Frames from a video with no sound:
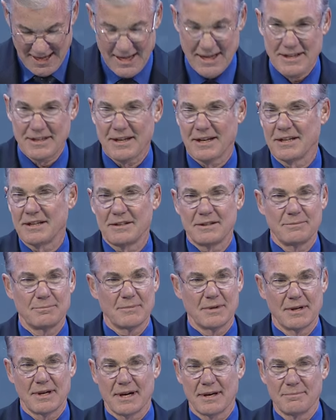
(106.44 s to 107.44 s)
And I
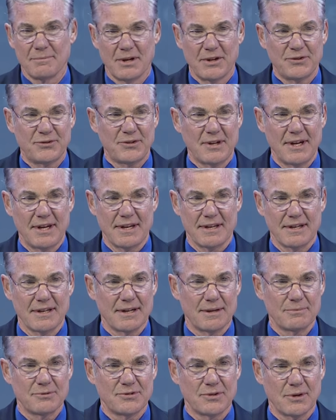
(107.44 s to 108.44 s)
must say,
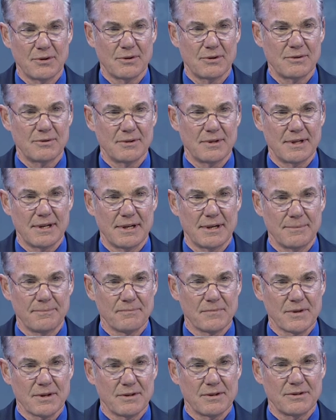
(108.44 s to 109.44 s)
I'm
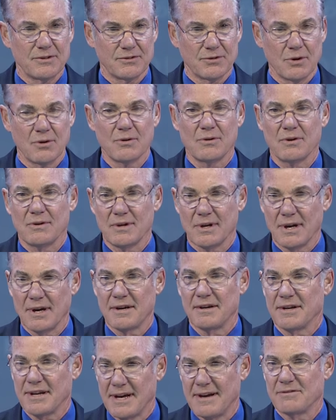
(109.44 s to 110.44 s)
so
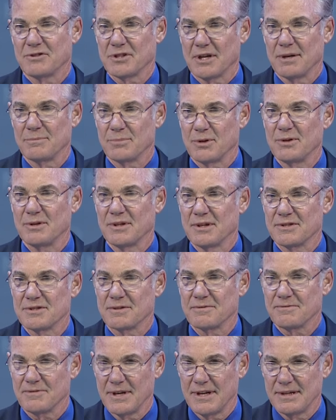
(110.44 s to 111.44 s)
honored to have John Burton
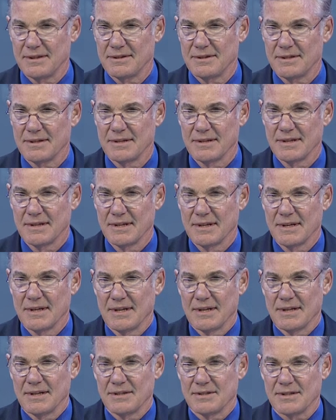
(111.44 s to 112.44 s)
as a friend,
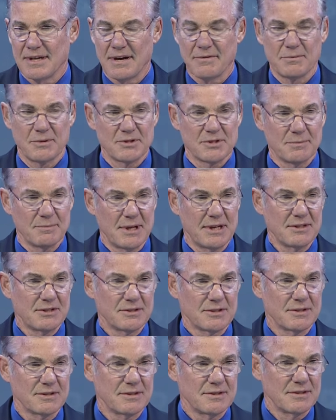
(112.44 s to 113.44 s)
to have him as a
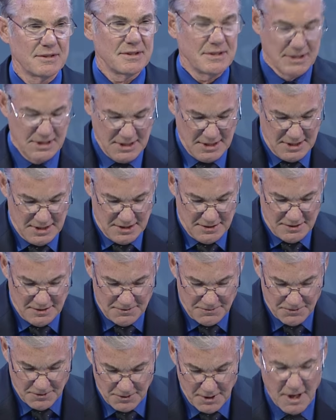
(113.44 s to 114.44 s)
mentor,
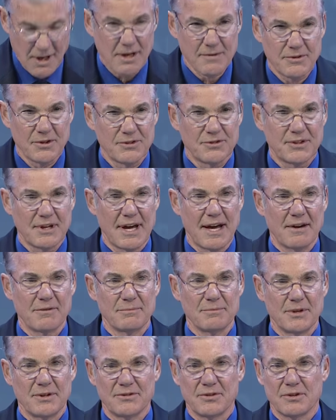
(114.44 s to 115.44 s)
for all of us to
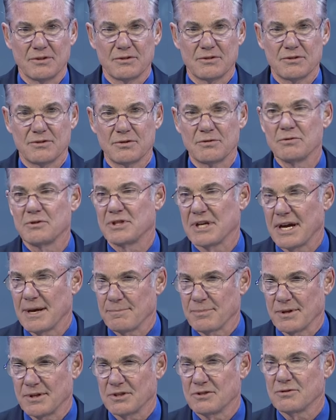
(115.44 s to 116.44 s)
have him as a true
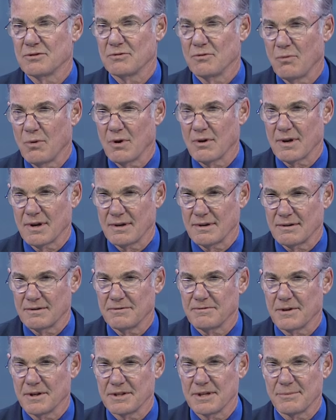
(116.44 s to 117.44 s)
champion, a true warrior
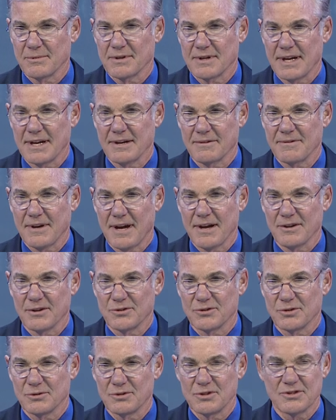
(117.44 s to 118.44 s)
for our democratic
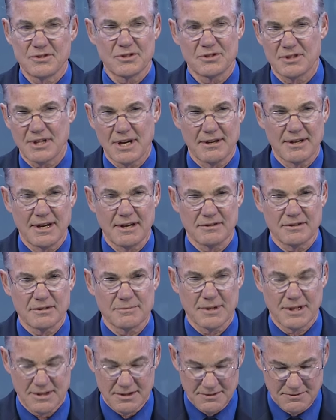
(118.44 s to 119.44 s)
values. So just a shout out
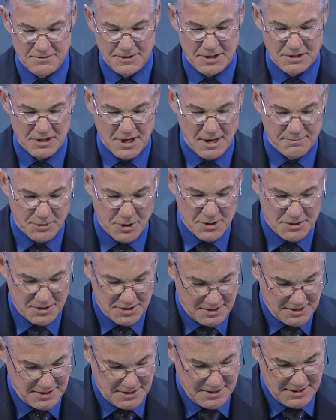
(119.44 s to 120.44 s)
to my good friend, John
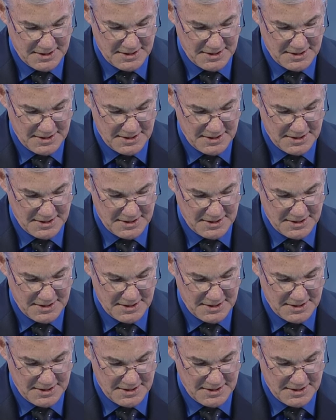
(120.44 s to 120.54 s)
Burton,